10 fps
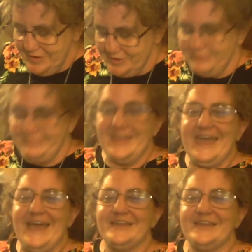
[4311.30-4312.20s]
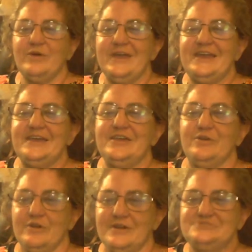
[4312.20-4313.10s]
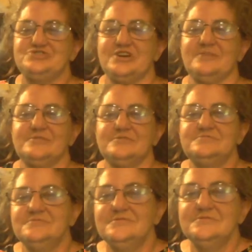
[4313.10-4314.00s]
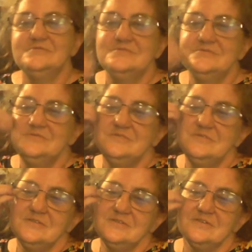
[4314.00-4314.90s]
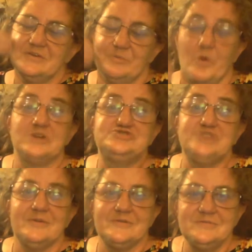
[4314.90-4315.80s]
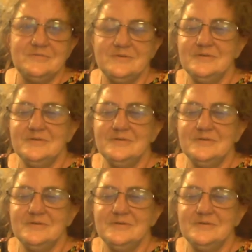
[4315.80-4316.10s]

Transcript: because if they had to go get it, you were in trouble, more trouble.